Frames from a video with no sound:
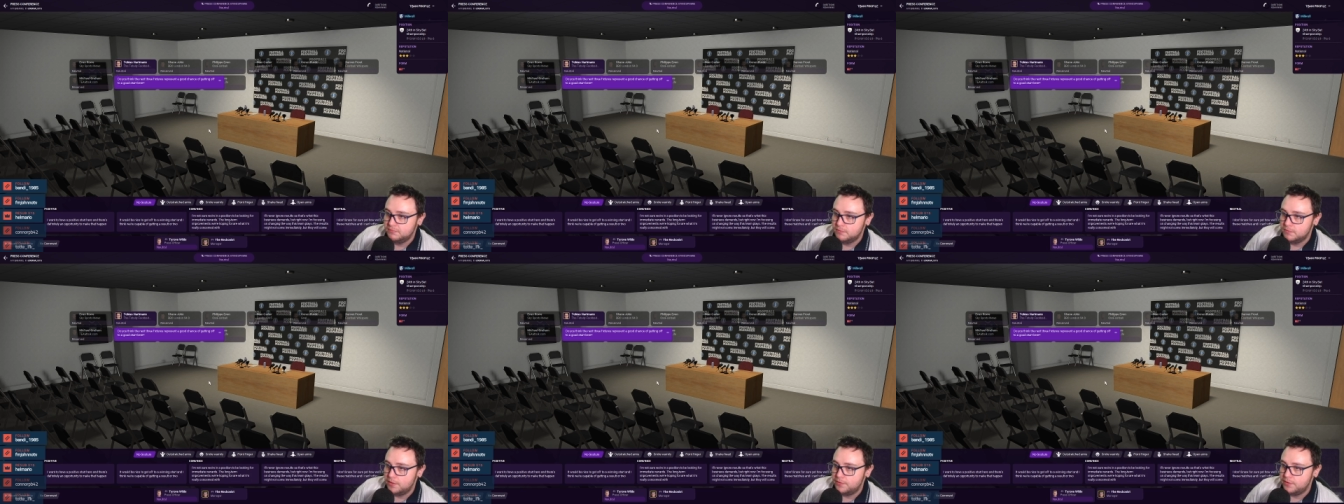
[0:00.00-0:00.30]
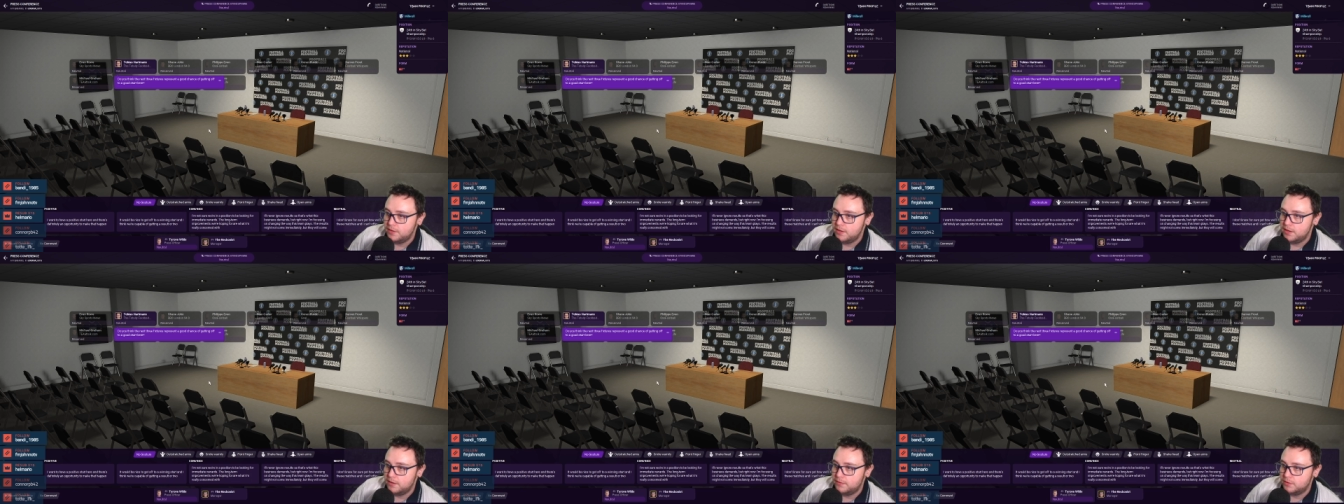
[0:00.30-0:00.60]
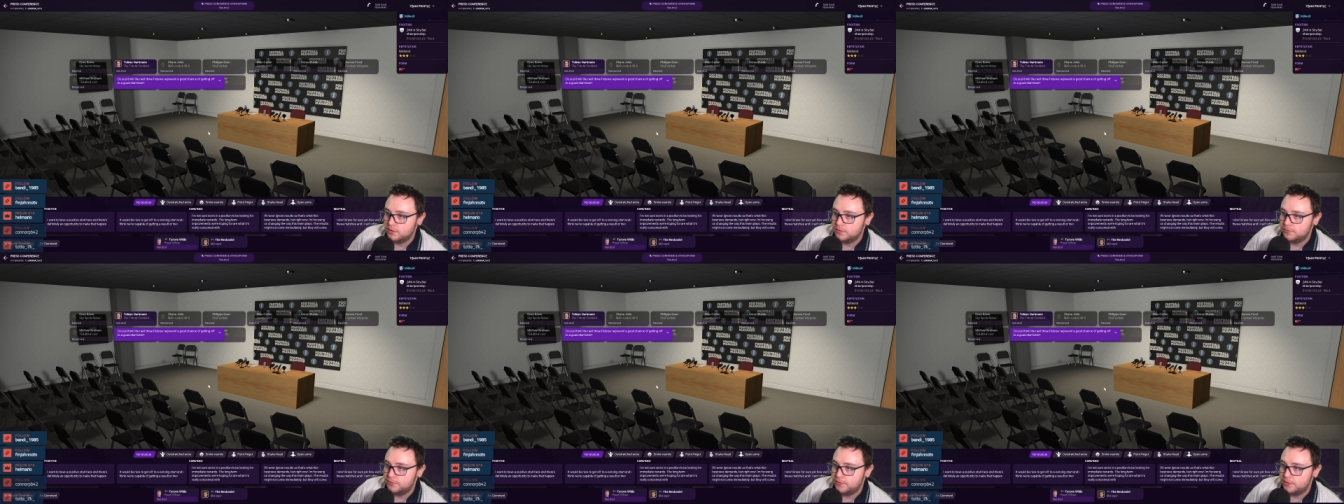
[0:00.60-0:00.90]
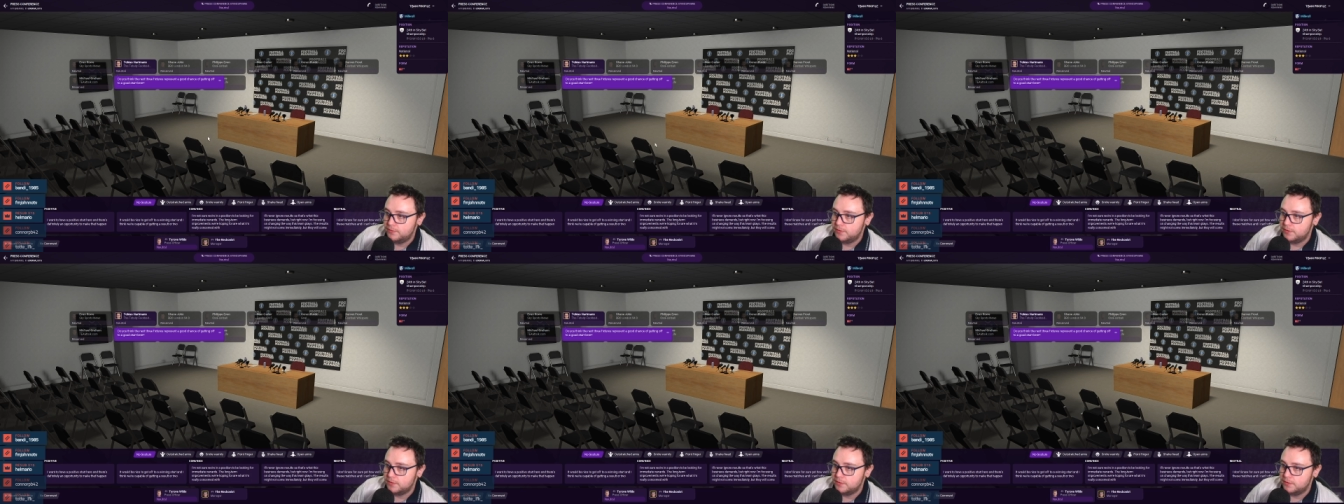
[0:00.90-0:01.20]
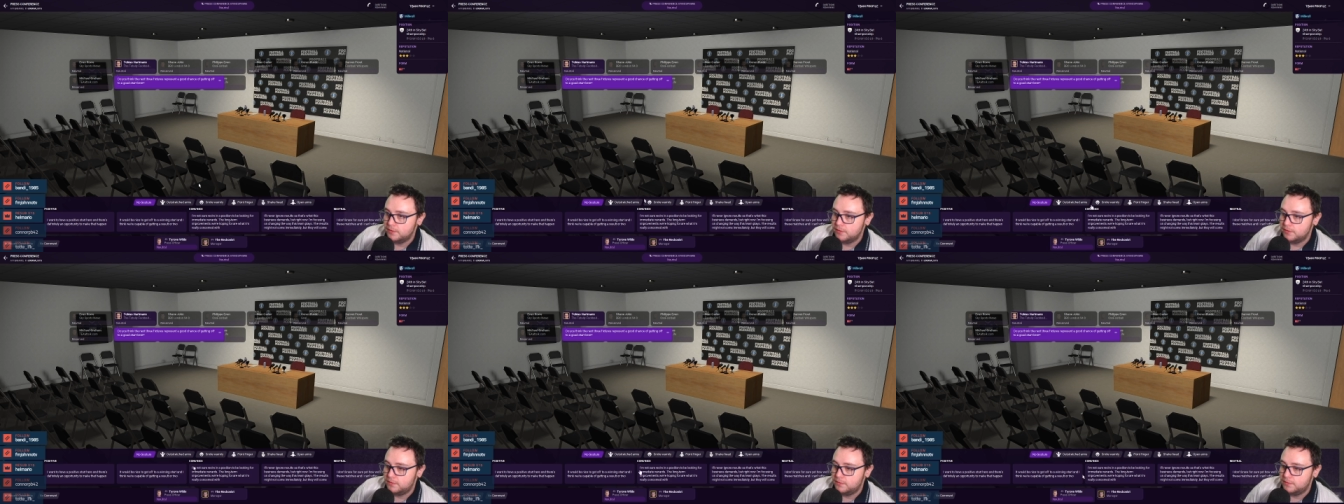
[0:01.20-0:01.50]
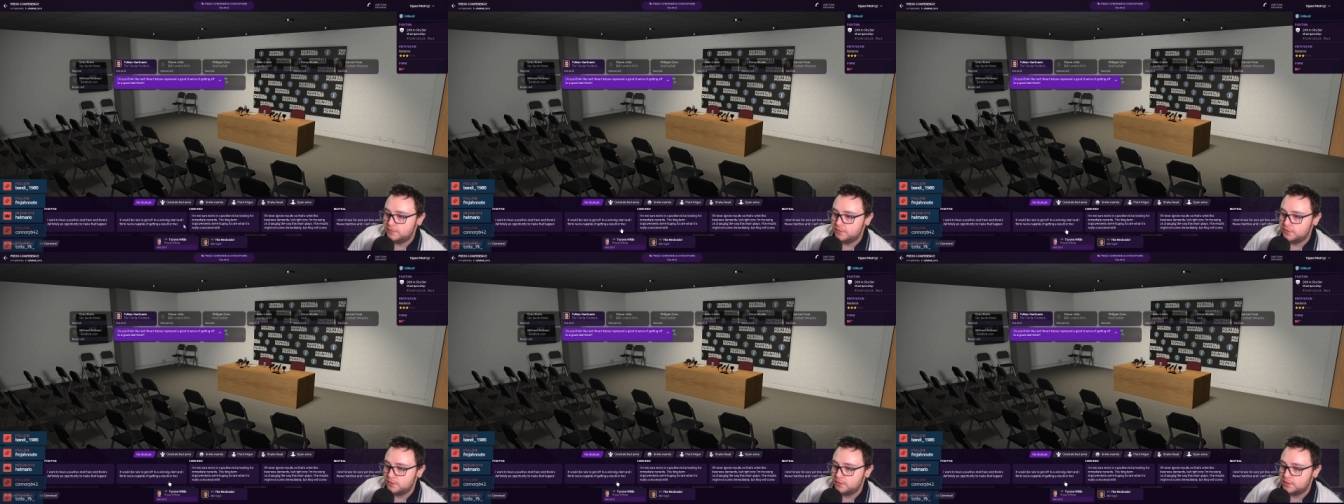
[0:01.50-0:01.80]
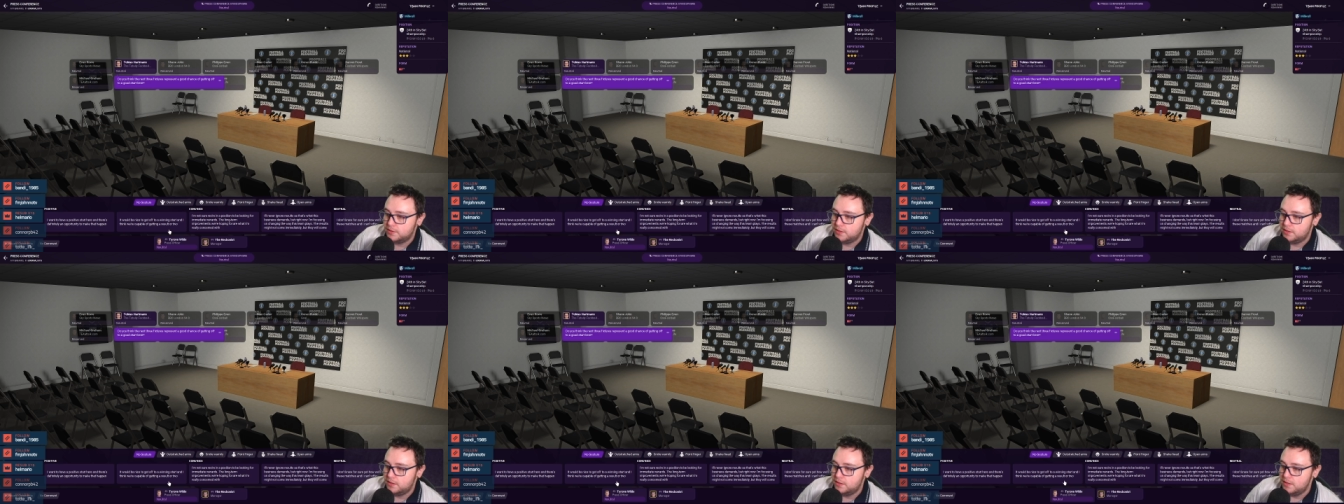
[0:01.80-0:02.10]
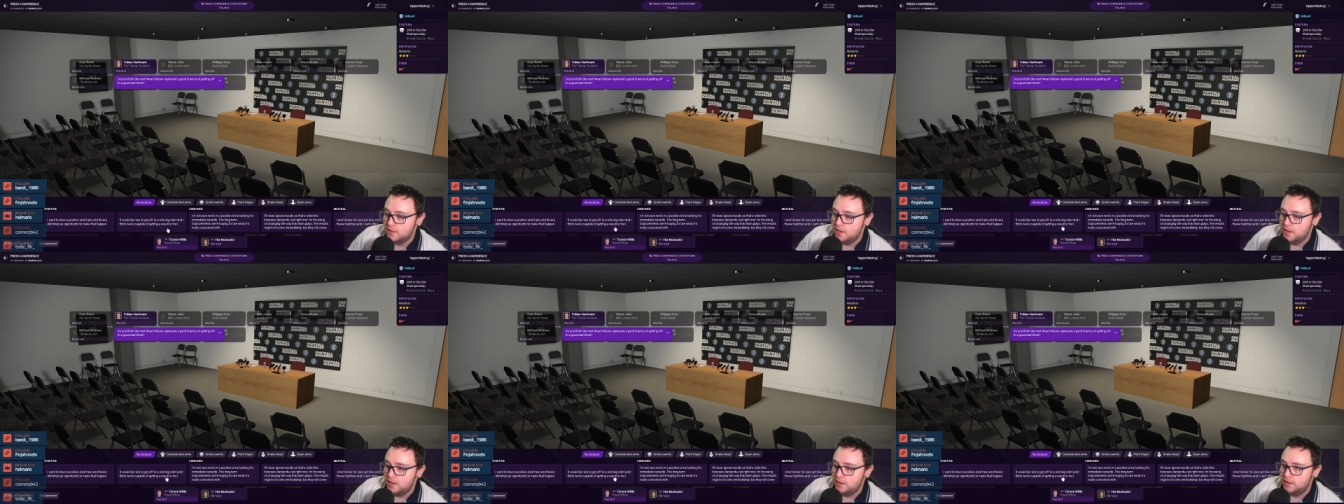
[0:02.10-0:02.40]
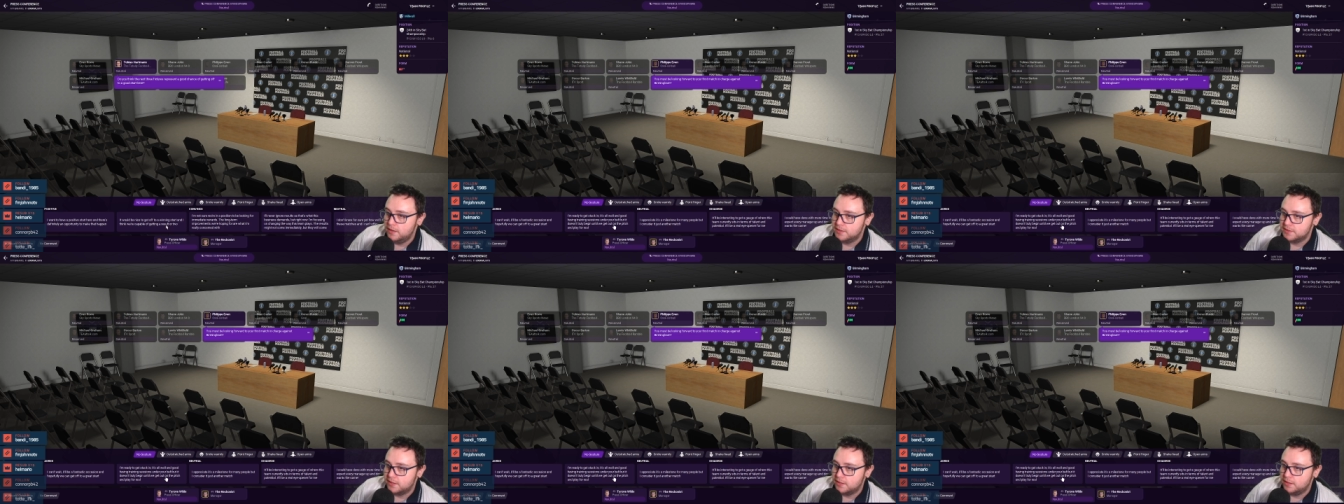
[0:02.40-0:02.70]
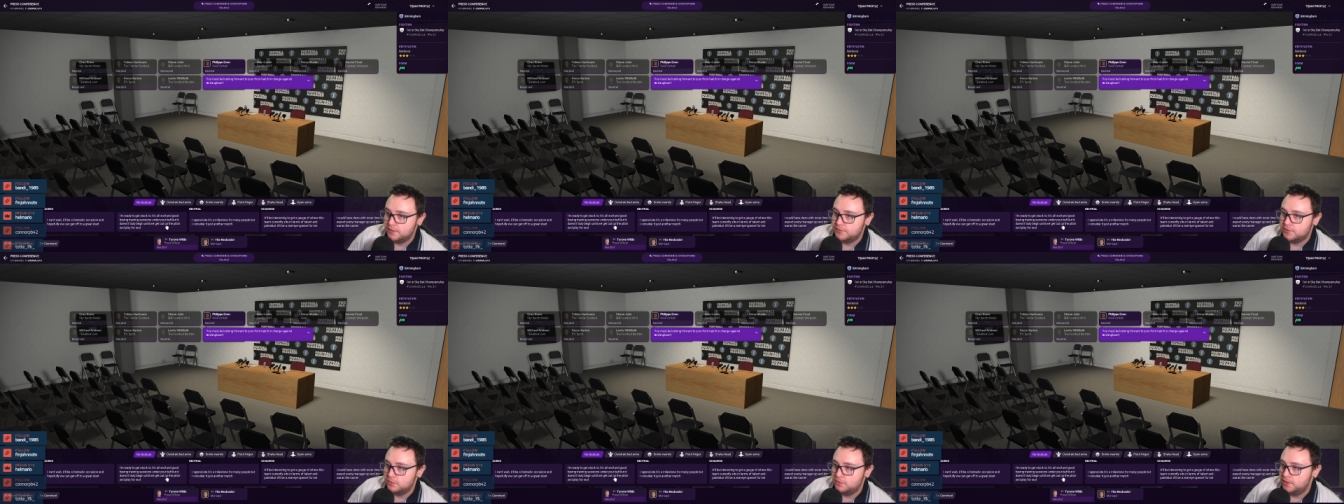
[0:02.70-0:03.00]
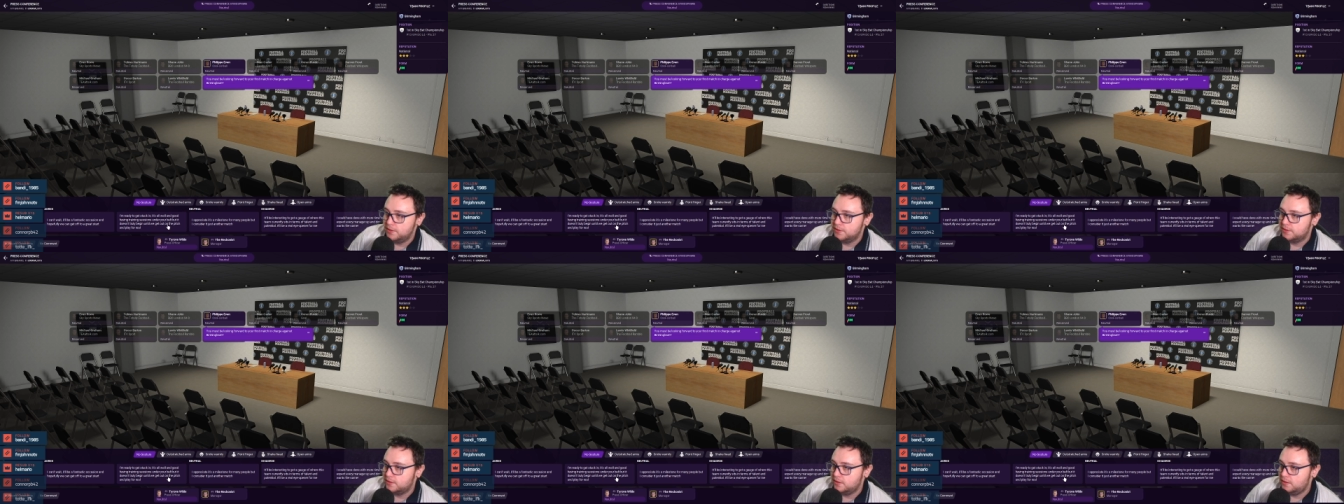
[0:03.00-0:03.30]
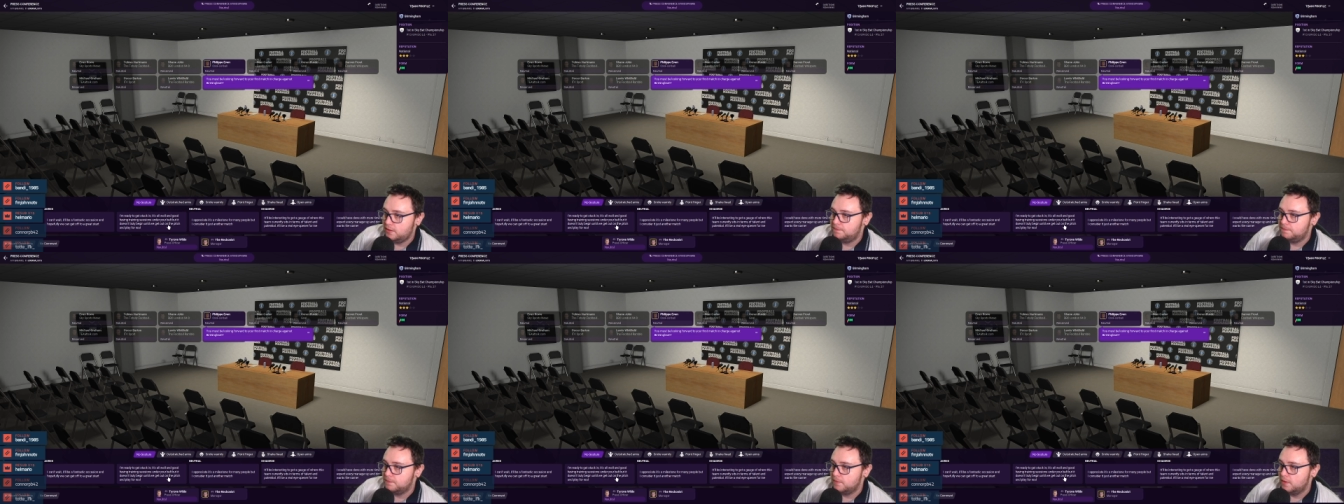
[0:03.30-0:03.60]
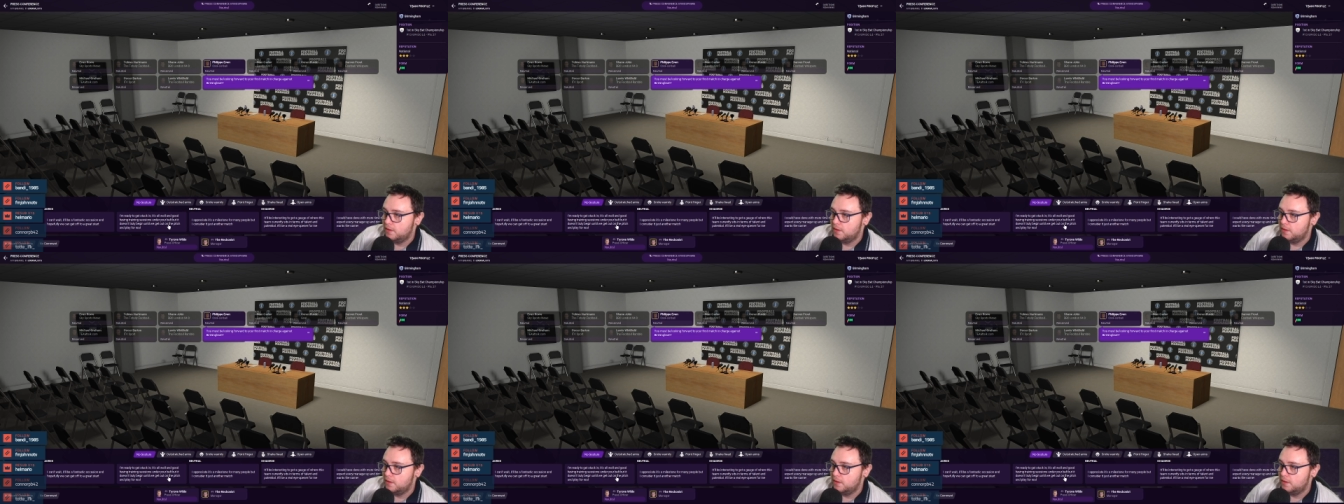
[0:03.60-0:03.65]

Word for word: You think you have a good free effects? Anything good to that? Nice to get off to a winning start.